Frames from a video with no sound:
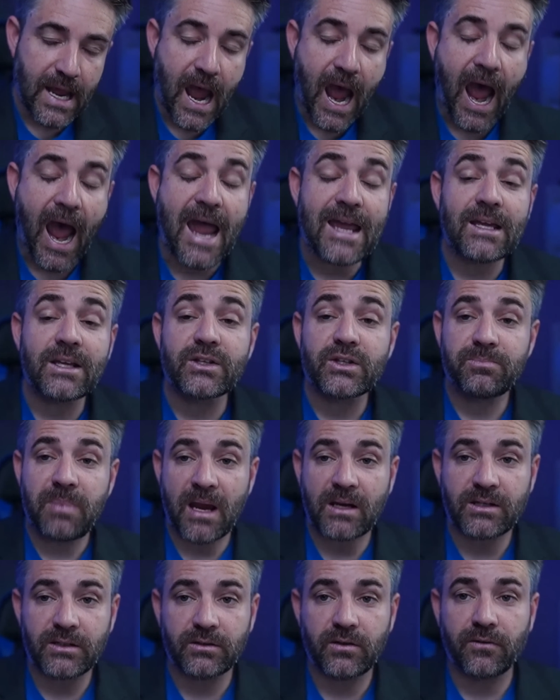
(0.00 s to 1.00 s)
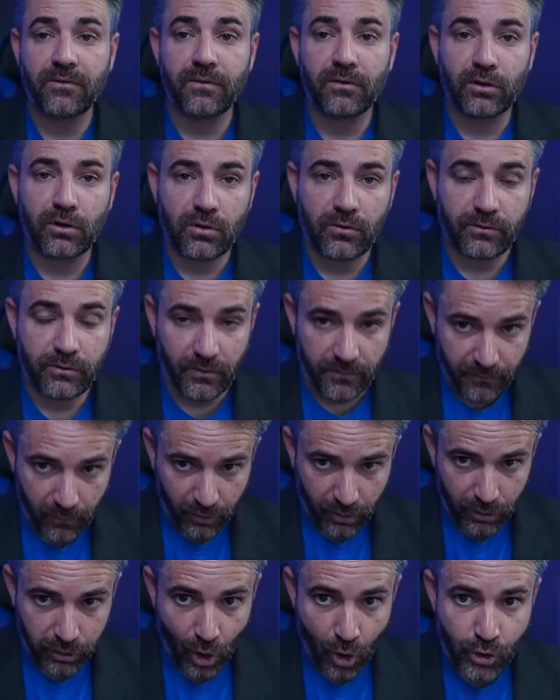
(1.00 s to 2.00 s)
I expected the
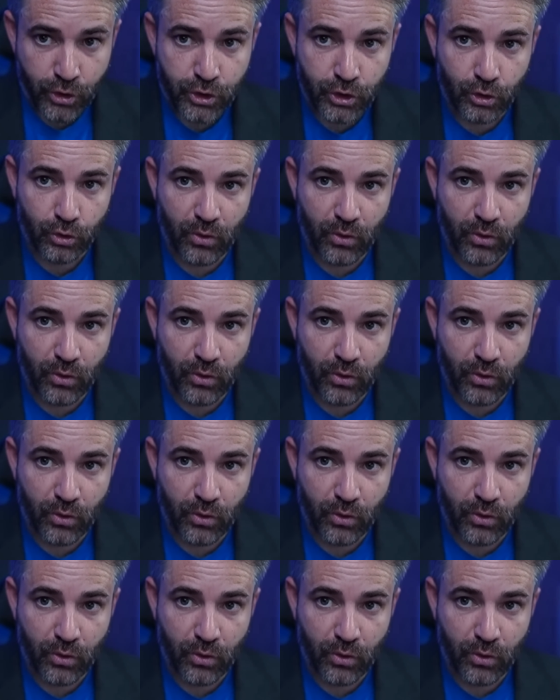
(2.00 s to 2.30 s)
foreclosure